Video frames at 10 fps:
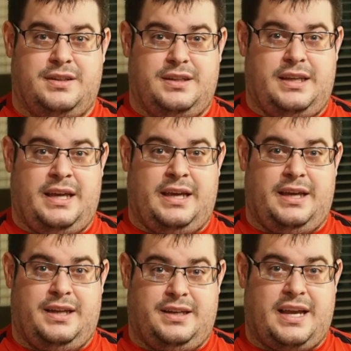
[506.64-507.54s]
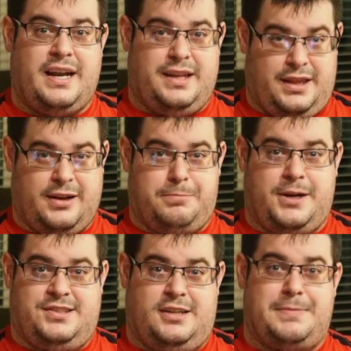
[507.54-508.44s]
and kind of the thought
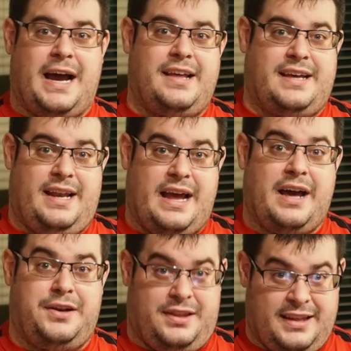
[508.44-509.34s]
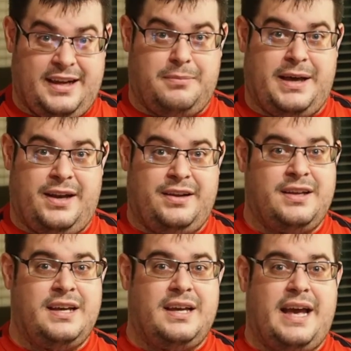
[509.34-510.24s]
process behind that and how to think about it,
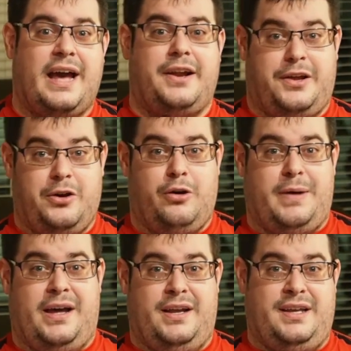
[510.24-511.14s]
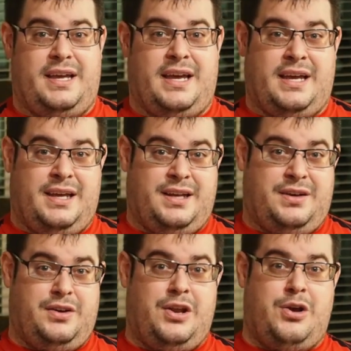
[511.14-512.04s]
how to go about it,
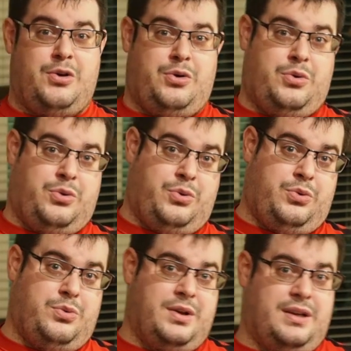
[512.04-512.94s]
and know